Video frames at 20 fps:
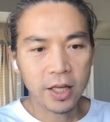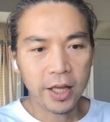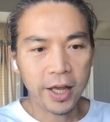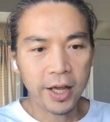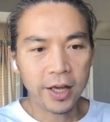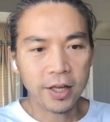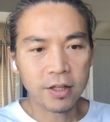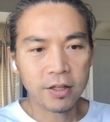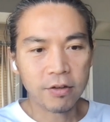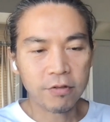
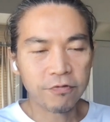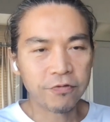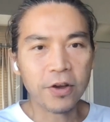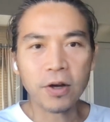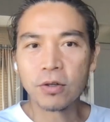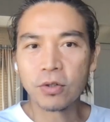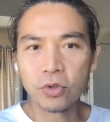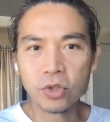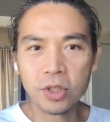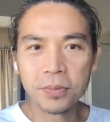and
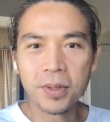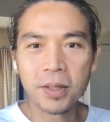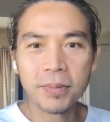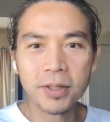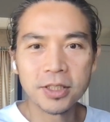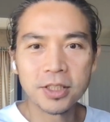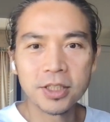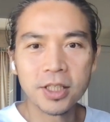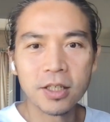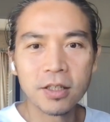felt good about
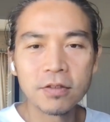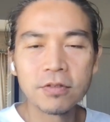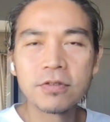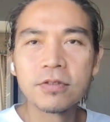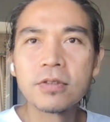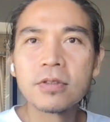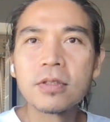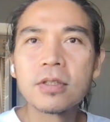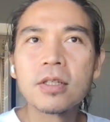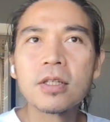myself.
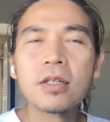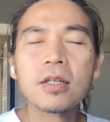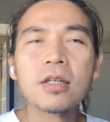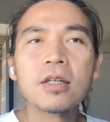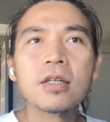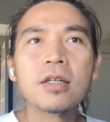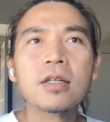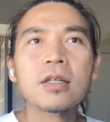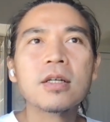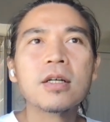
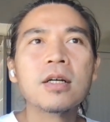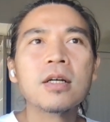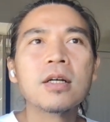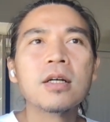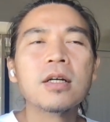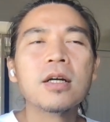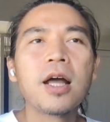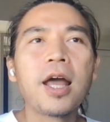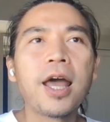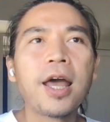
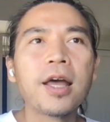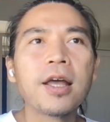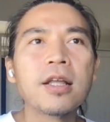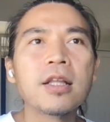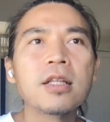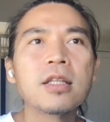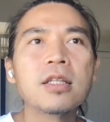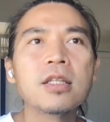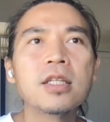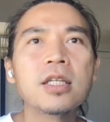
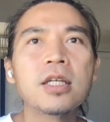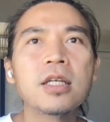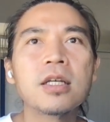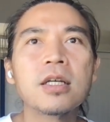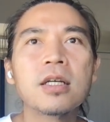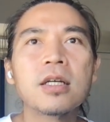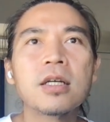And